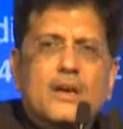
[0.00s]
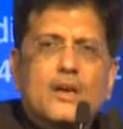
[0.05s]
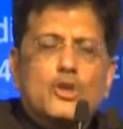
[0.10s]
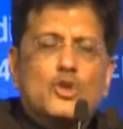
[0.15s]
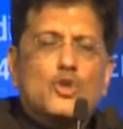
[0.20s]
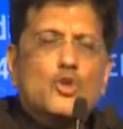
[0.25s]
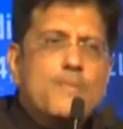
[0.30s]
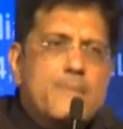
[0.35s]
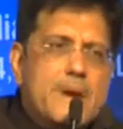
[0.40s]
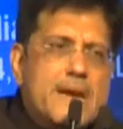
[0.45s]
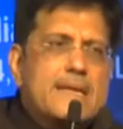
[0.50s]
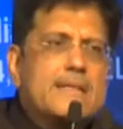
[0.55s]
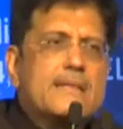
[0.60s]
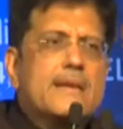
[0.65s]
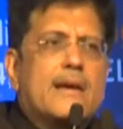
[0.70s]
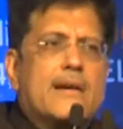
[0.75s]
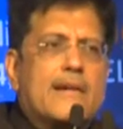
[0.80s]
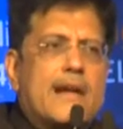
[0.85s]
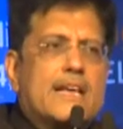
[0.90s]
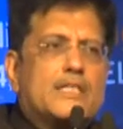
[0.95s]
to meet
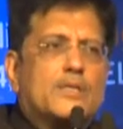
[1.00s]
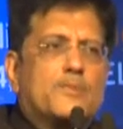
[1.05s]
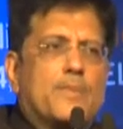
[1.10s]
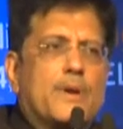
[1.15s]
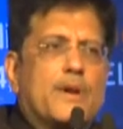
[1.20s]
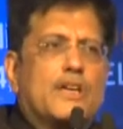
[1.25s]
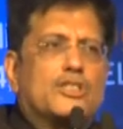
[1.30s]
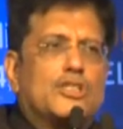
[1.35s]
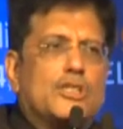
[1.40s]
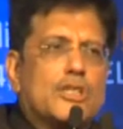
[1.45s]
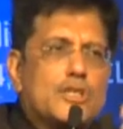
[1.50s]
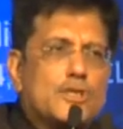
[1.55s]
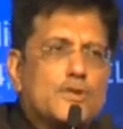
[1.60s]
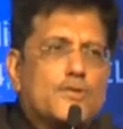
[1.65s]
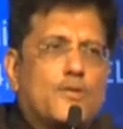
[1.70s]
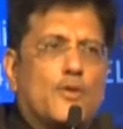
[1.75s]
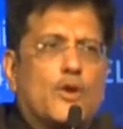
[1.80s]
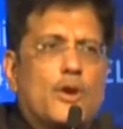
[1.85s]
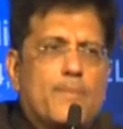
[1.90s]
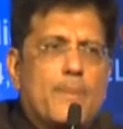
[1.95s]
their aspirations
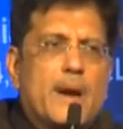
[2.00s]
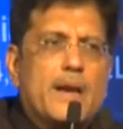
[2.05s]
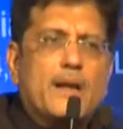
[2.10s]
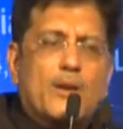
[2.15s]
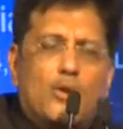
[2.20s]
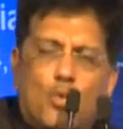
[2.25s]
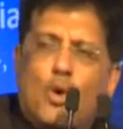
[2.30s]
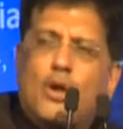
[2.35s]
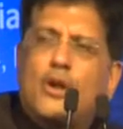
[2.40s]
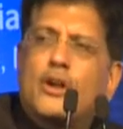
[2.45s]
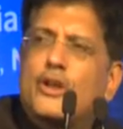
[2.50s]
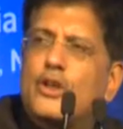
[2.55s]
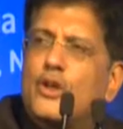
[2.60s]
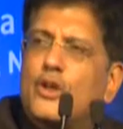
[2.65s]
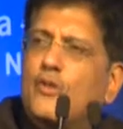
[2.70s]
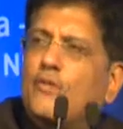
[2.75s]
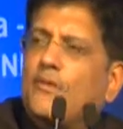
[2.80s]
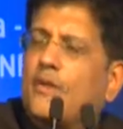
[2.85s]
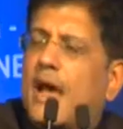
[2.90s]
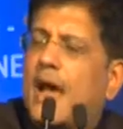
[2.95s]
for a better quality
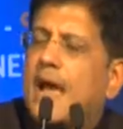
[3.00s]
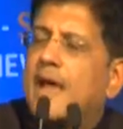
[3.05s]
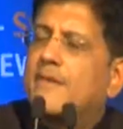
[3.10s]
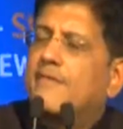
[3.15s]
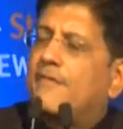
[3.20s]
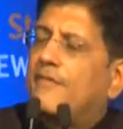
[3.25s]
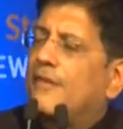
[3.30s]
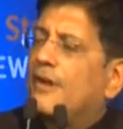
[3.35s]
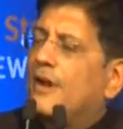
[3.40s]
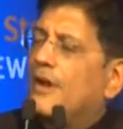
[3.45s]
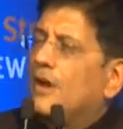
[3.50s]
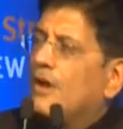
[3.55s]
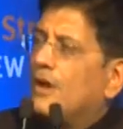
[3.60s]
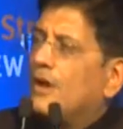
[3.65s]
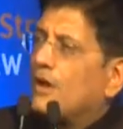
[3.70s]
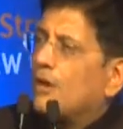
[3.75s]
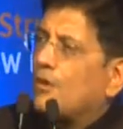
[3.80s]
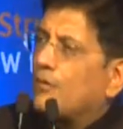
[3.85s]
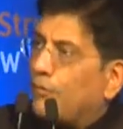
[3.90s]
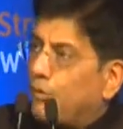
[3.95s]
of life,
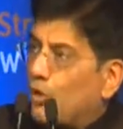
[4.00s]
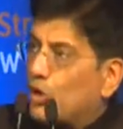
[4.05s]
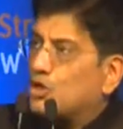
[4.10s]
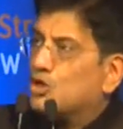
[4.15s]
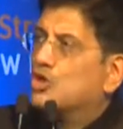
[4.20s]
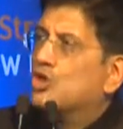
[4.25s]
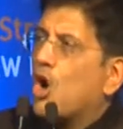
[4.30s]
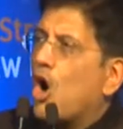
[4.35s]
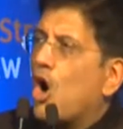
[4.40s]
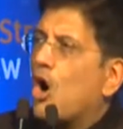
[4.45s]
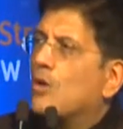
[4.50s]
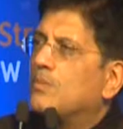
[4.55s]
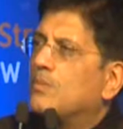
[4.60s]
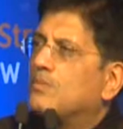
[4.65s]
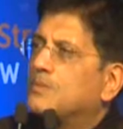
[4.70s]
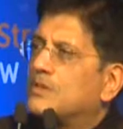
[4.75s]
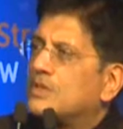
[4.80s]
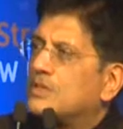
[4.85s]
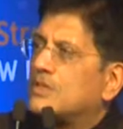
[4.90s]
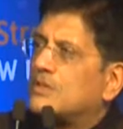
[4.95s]
for
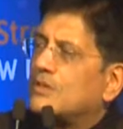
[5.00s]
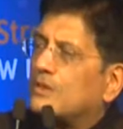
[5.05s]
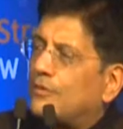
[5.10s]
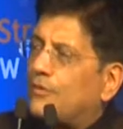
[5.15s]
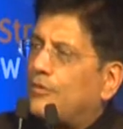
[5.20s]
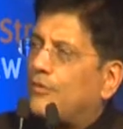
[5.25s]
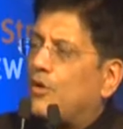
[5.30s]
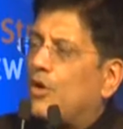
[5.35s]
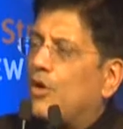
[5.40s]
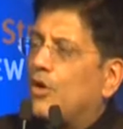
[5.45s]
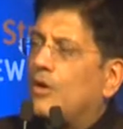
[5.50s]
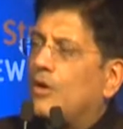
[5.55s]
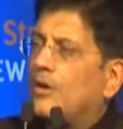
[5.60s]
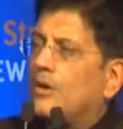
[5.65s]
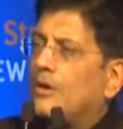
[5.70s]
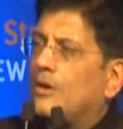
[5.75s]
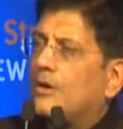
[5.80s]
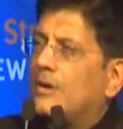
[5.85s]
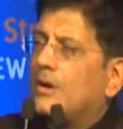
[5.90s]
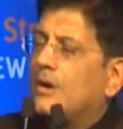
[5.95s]
jobs,
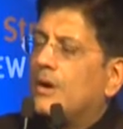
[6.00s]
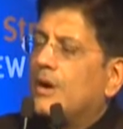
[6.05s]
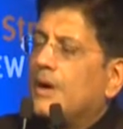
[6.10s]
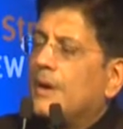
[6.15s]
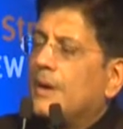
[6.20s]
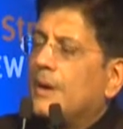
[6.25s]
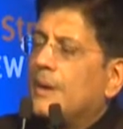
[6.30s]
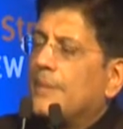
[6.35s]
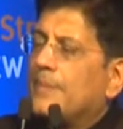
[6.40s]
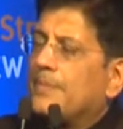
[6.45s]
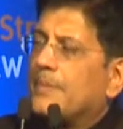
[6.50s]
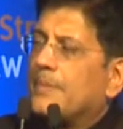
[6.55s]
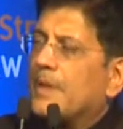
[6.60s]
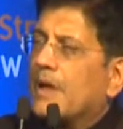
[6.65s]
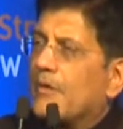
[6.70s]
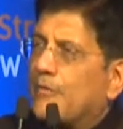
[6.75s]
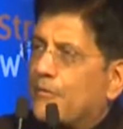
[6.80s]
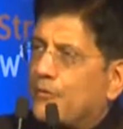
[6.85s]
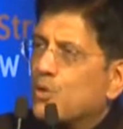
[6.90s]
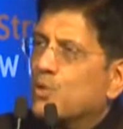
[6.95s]
for
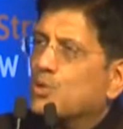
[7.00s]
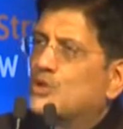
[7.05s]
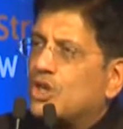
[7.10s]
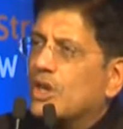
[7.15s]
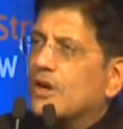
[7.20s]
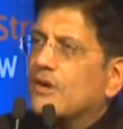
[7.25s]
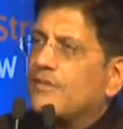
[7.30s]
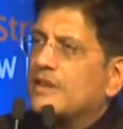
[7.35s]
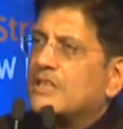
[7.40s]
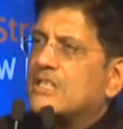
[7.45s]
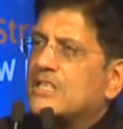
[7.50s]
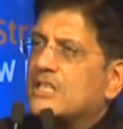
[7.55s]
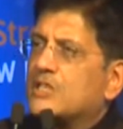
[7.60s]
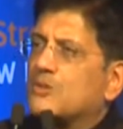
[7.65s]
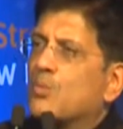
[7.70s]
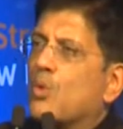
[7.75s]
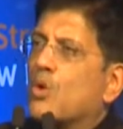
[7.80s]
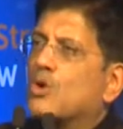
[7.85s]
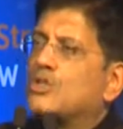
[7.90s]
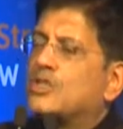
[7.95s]
a future which is
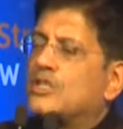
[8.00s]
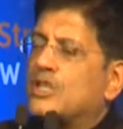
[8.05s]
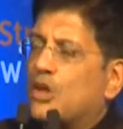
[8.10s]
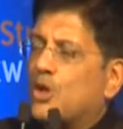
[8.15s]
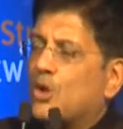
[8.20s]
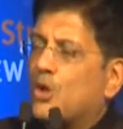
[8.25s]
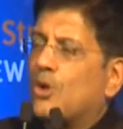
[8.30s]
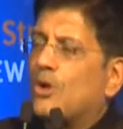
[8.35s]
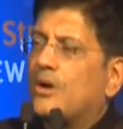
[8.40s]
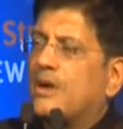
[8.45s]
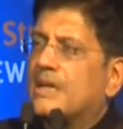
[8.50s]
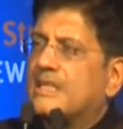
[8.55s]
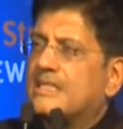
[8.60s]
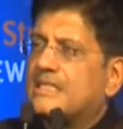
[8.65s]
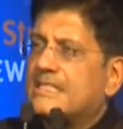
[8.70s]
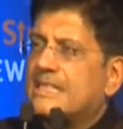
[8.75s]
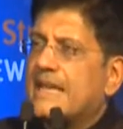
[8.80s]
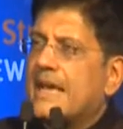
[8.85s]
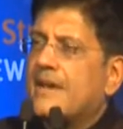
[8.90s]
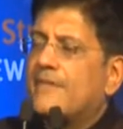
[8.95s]
more secure and
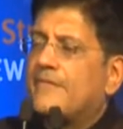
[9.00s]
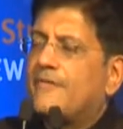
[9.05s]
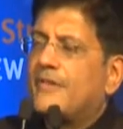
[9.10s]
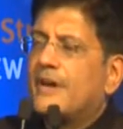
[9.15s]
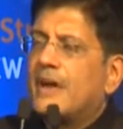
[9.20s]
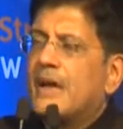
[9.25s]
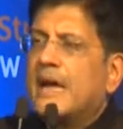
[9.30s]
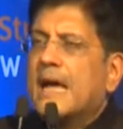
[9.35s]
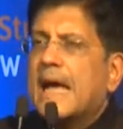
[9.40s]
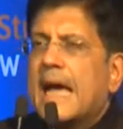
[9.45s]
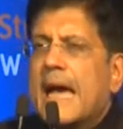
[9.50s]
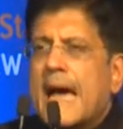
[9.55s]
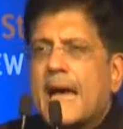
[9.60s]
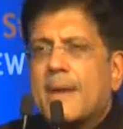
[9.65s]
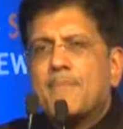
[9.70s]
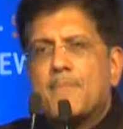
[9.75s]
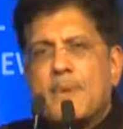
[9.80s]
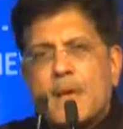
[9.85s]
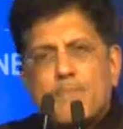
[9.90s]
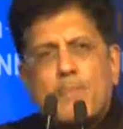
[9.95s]
safe.
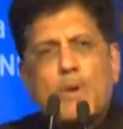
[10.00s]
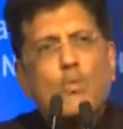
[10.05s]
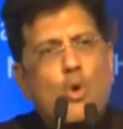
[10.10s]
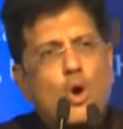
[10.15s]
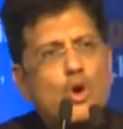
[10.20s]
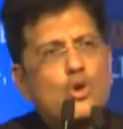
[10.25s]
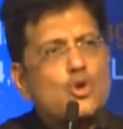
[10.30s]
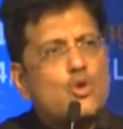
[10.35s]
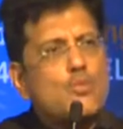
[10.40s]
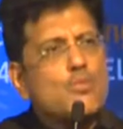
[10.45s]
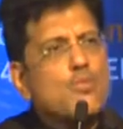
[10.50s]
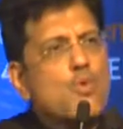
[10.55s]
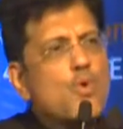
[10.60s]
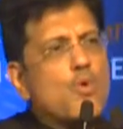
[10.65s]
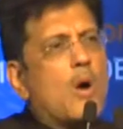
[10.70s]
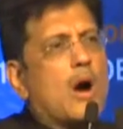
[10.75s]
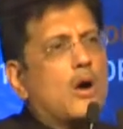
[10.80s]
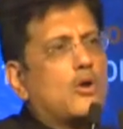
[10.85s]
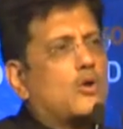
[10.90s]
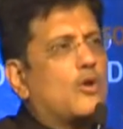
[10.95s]
And people want to
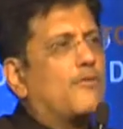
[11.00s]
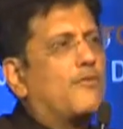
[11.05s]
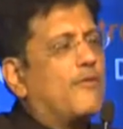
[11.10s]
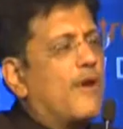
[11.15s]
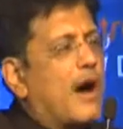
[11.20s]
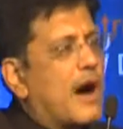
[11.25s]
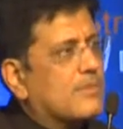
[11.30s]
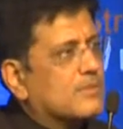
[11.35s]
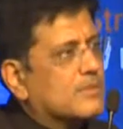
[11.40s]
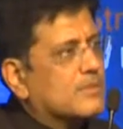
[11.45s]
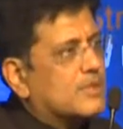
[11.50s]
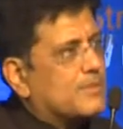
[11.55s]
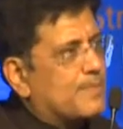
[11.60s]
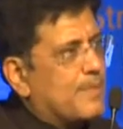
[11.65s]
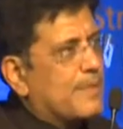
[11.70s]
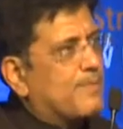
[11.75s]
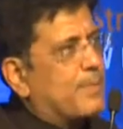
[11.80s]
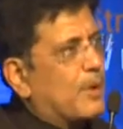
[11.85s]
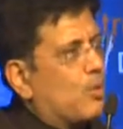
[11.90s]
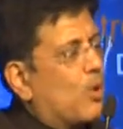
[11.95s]
move out of farms,
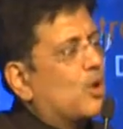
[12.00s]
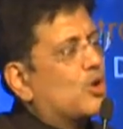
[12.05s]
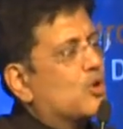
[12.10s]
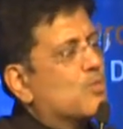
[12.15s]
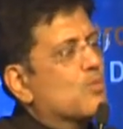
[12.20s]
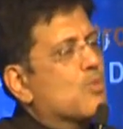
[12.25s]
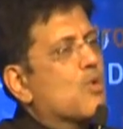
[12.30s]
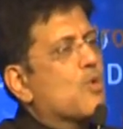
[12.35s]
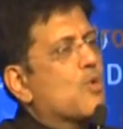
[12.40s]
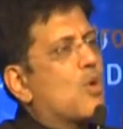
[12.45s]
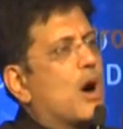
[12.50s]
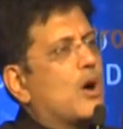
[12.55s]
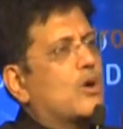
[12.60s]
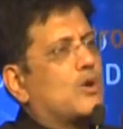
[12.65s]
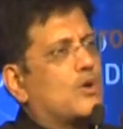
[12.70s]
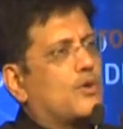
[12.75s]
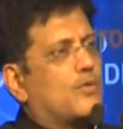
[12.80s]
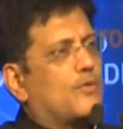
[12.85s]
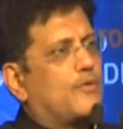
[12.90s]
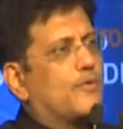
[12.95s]
people want to move
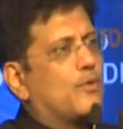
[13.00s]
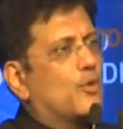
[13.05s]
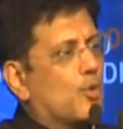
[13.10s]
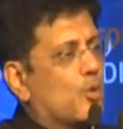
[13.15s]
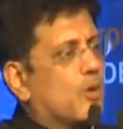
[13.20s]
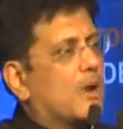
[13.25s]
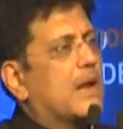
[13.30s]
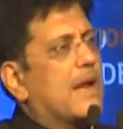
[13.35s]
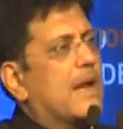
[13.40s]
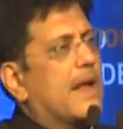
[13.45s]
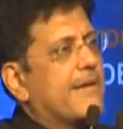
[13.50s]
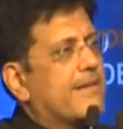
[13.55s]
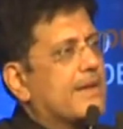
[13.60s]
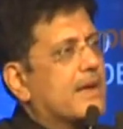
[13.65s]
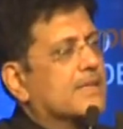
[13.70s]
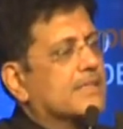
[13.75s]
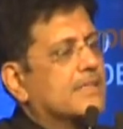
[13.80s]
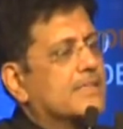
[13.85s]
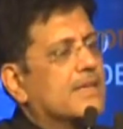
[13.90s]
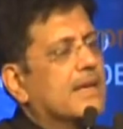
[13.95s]
out of rural
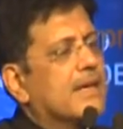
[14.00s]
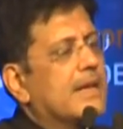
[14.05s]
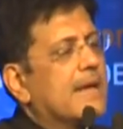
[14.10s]
areas.